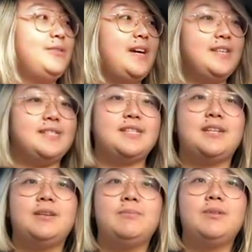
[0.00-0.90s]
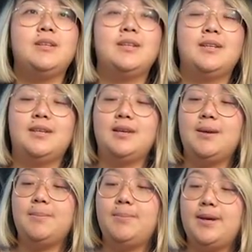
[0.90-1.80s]
you last time.
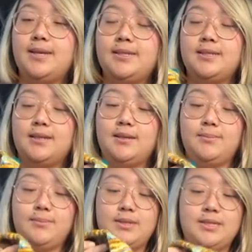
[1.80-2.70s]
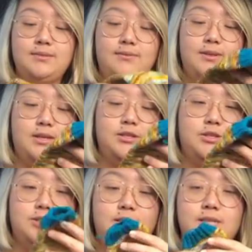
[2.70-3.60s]
But I did
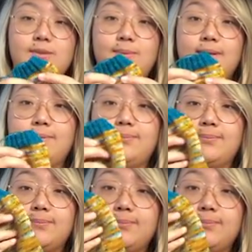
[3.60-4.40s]
finish this one.